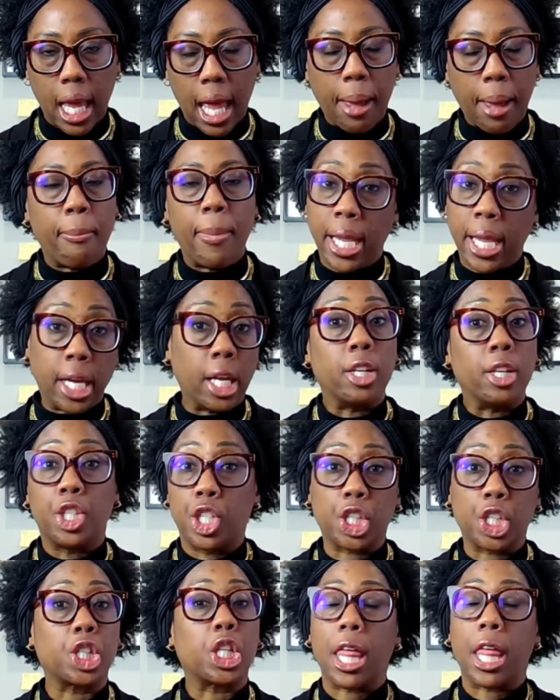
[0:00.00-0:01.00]
and make it
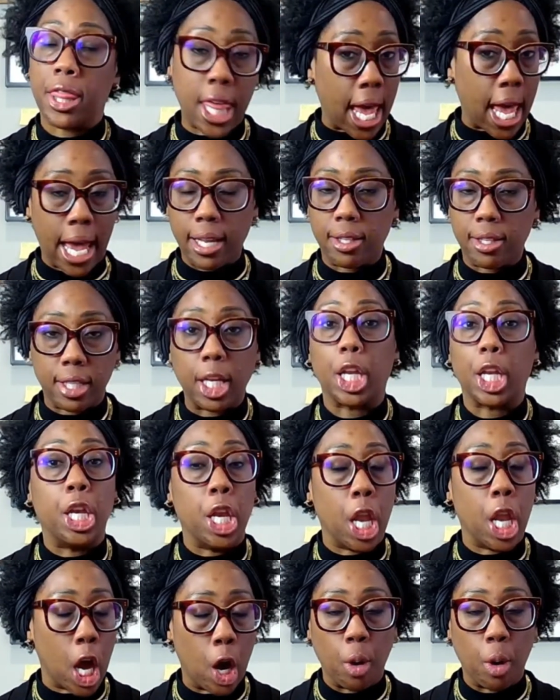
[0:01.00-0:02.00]
just that
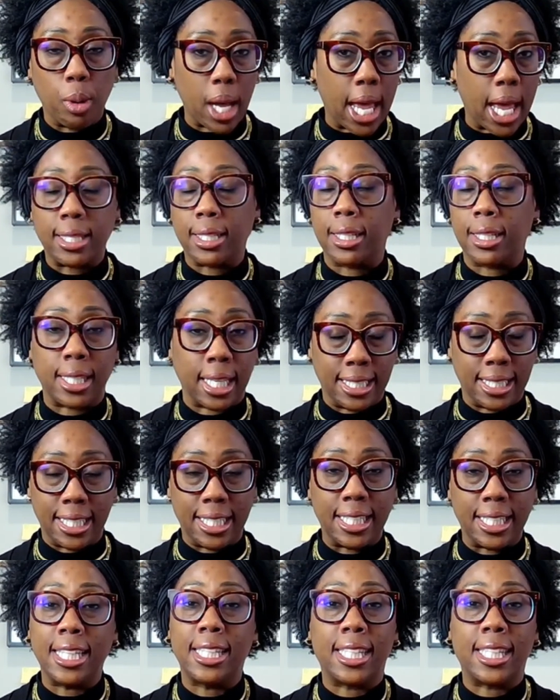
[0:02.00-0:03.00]
no as a
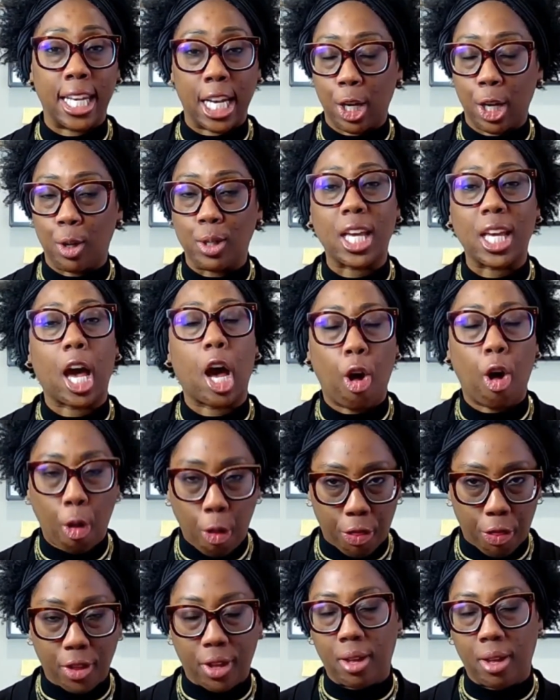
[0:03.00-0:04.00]
sentence and setting those
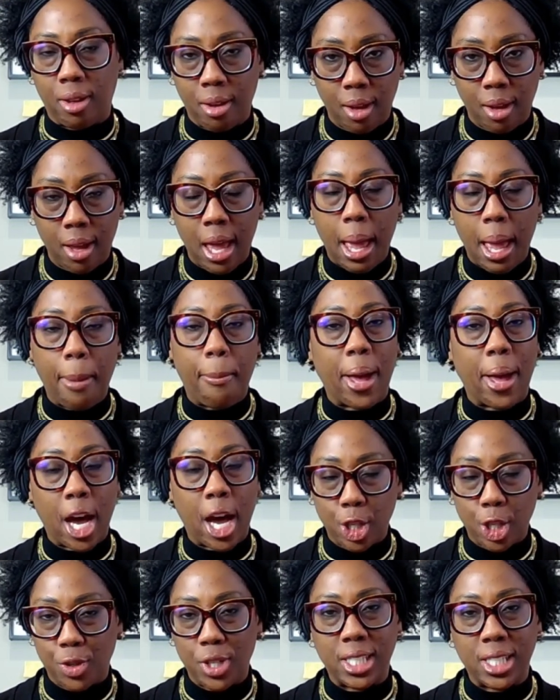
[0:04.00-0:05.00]
healthy
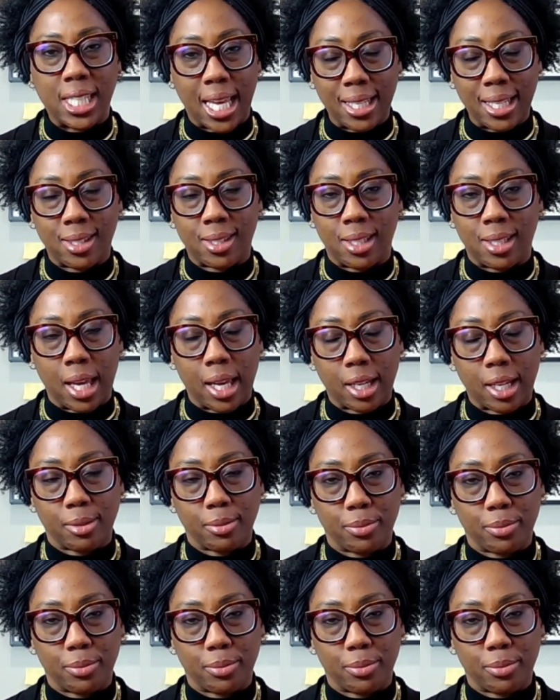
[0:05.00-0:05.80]
boundaries that stick.